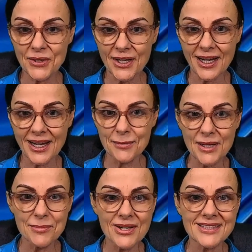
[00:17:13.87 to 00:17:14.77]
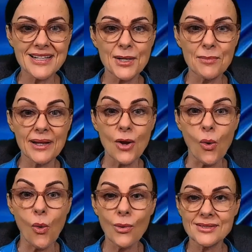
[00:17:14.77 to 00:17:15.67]
Okay, maybe I sound a bit
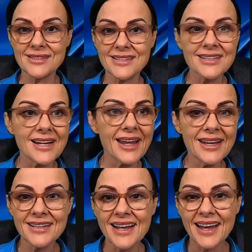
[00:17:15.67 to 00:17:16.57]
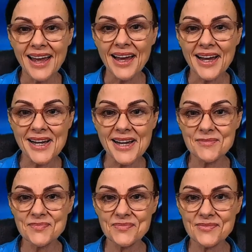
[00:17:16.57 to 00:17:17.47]
hoarse today.
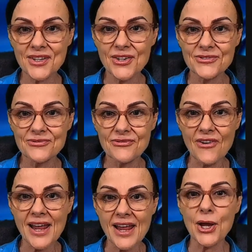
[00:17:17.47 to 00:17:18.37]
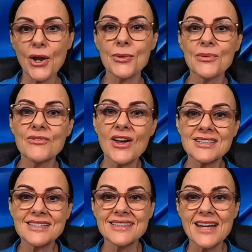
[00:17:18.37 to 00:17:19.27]
Rightio, we've got
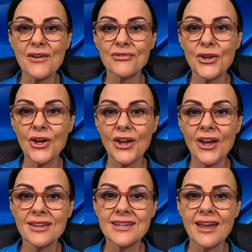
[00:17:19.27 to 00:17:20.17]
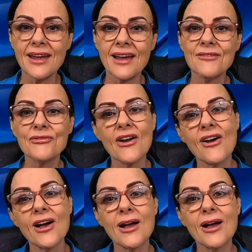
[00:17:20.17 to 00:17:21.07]
Steph Kerr there.
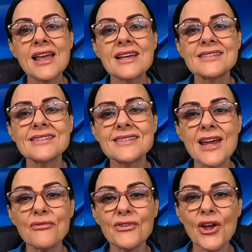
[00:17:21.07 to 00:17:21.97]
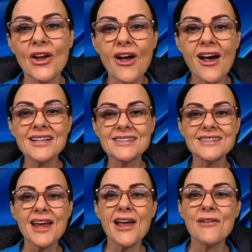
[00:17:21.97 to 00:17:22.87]
Steph Kerr. Hi,
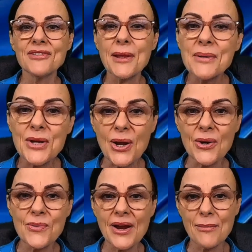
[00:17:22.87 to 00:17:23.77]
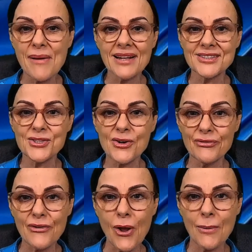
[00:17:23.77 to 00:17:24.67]
Steph. Let me know whereabouts you're
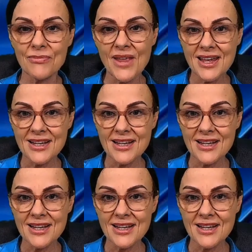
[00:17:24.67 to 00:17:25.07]
from.